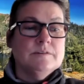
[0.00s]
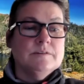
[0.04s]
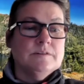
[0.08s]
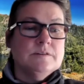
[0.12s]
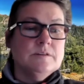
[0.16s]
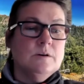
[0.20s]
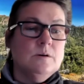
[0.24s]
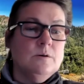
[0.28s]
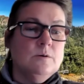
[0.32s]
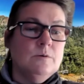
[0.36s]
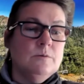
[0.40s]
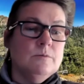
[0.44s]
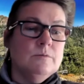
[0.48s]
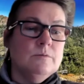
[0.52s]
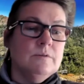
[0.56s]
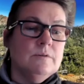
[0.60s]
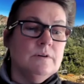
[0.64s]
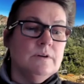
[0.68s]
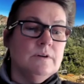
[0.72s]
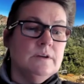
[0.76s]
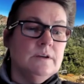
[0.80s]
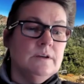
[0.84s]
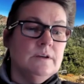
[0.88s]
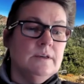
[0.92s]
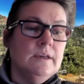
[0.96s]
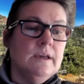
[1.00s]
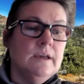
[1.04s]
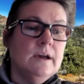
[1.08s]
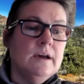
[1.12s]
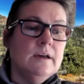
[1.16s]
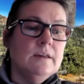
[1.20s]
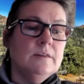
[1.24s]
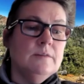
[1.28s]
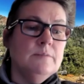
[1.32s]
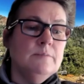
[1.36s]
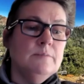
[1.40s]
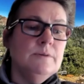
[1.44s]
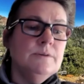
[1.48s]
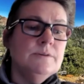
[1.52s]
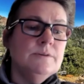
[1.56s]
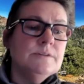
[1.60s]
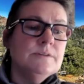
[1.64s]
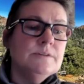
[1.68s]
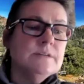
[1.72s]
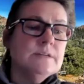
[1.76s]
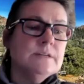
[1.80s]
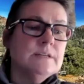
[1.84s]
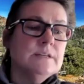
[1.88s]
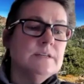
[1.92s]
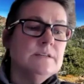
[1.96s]
so yeah, the
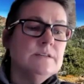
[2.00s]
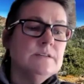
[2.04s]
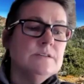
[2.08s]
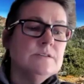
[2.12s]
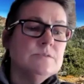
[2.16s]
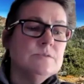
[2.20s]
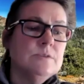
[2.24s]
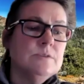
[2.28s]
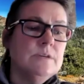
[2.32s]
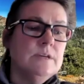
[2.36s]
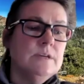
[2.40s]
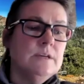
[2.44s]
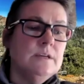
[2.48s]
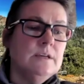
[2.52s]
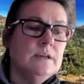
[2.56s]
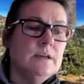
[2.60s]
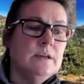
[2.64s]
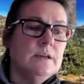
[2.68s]
music industry,